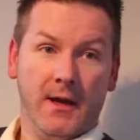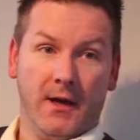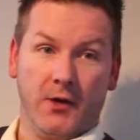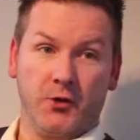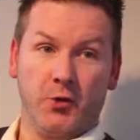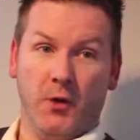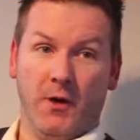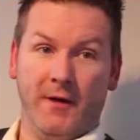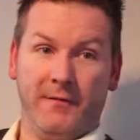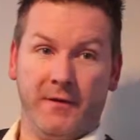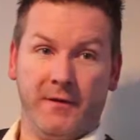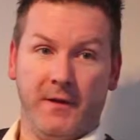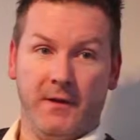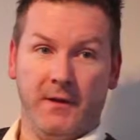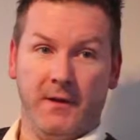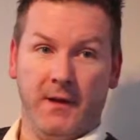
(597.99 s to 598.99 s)
I shoot
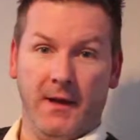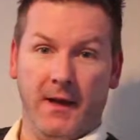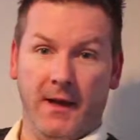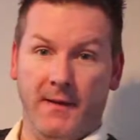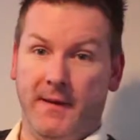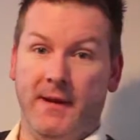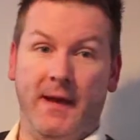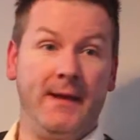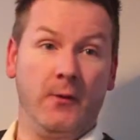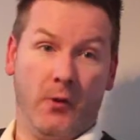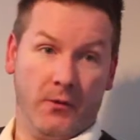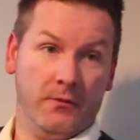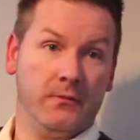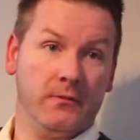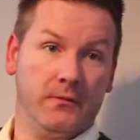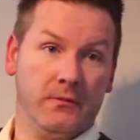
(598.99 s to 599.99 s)
everything and then edit
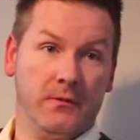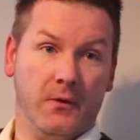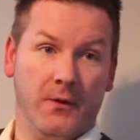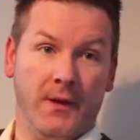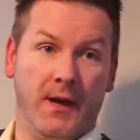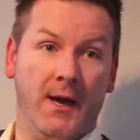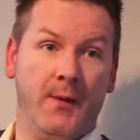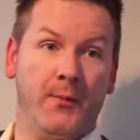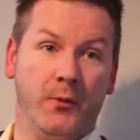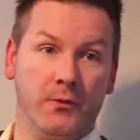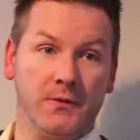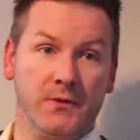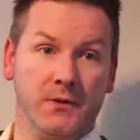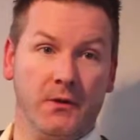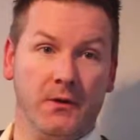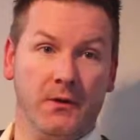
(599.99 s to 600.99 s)
on the Apple.
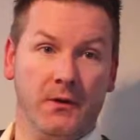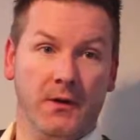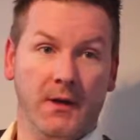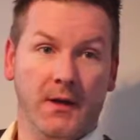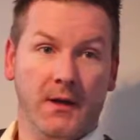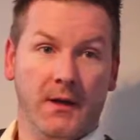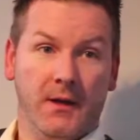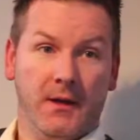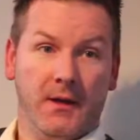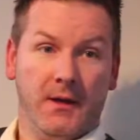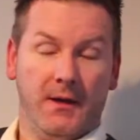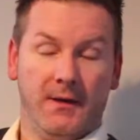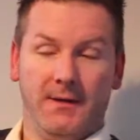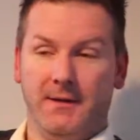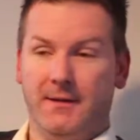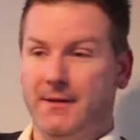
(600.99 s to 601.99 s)
So
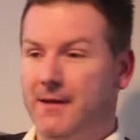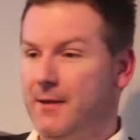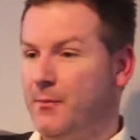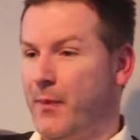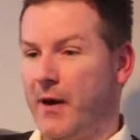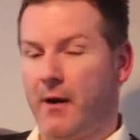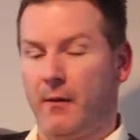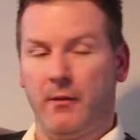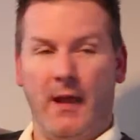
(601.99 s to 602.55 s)
You can pick up